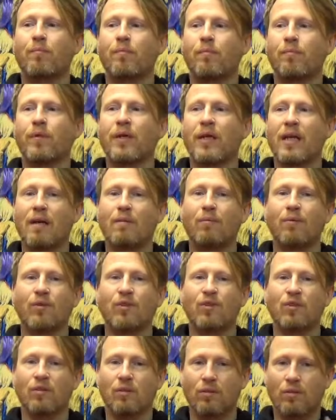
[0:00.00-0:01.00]
being able
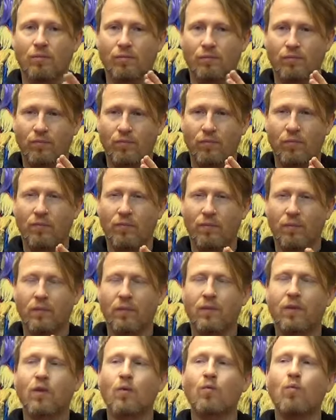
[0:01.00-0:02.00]
to
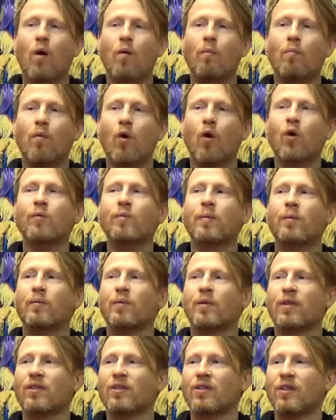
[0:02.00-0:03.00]
do what most people
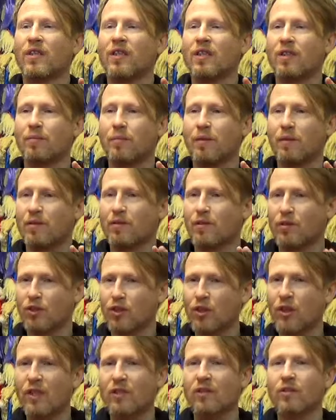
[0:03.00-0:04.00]
consider to be to
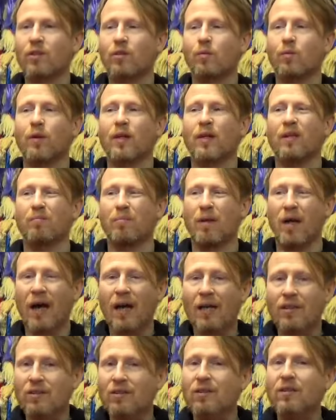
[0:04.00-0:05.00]
cheat to win, but
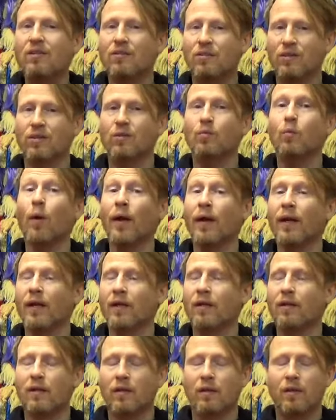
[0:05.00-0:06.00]
actually it's just winning.
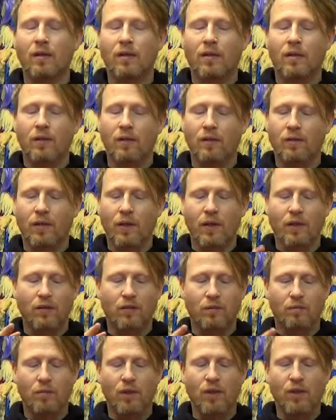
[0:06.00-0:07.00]
Okay,
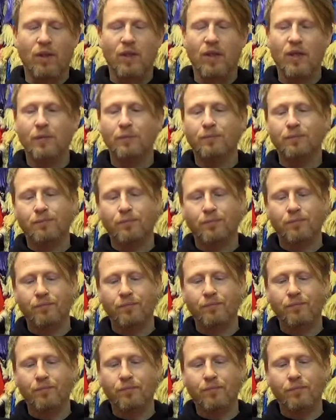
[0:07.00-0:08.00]
so monkey,
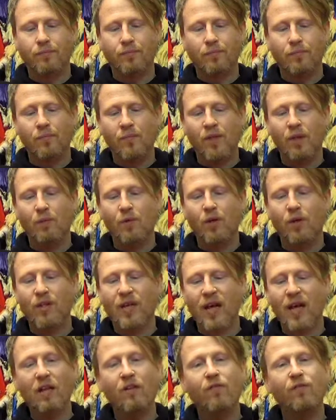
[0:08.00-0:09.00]
and we've got the
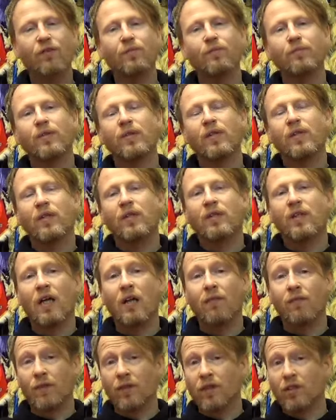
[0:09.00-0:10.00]
elephant. The
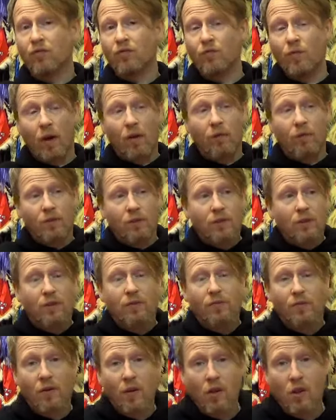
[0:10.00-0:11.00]
elephant is obviously
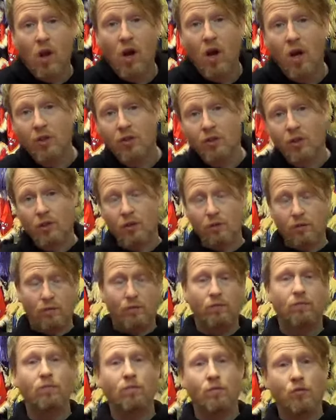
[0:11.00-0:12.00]
for a larger,
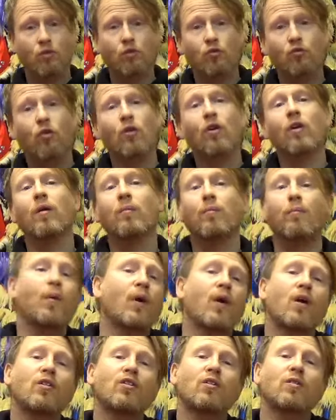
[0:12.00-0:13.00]
stronger
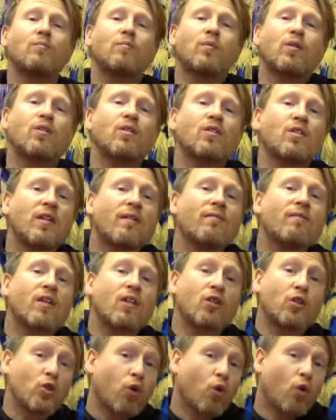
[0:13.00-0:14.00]
person, but generally a
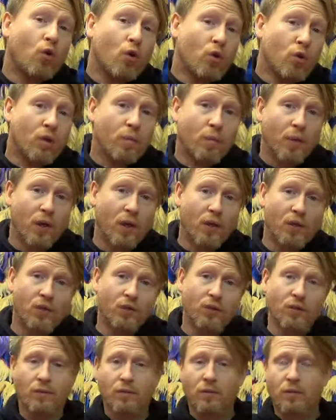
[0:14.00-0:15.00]
taller
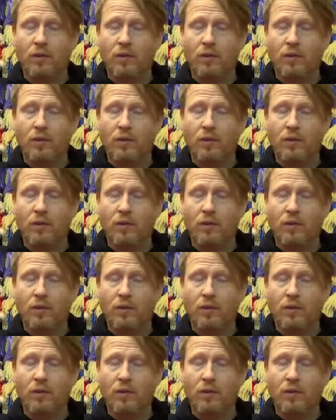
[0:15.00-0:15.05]
person,